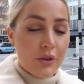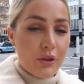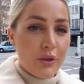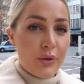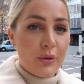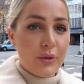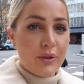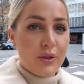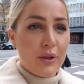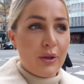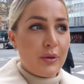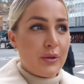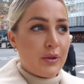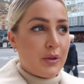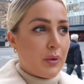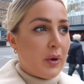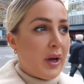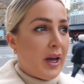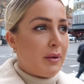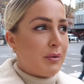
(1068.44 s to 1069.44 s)
to Sloane
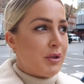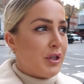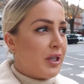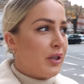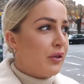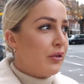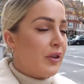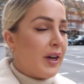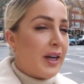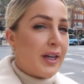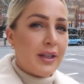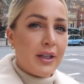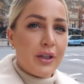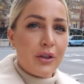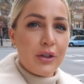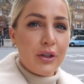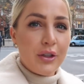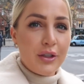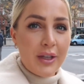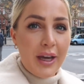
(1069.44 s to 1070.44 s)
Square. I'm trying to find a
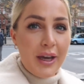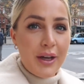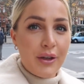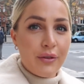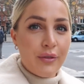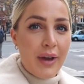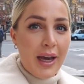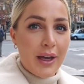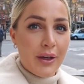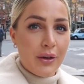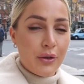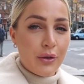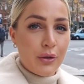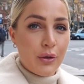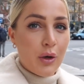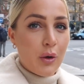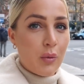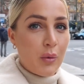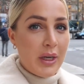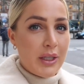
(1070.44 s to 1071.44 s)
good kind of angle
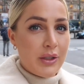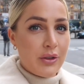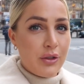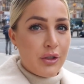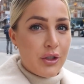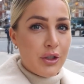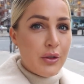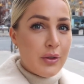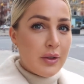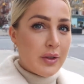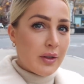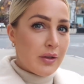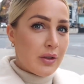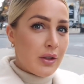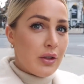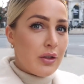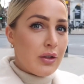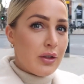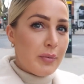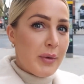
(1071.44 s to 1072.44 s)
on where to shoot. So I was
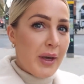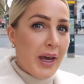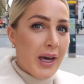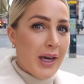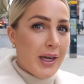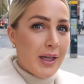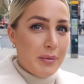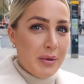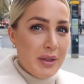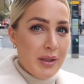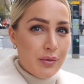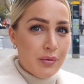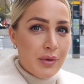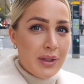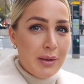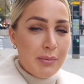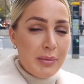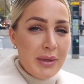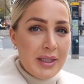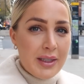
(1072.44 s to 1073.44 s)
going to do behind, but it's
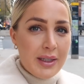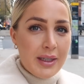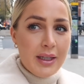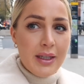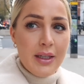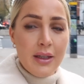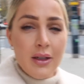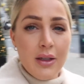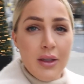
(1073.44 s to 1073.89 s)
really busy.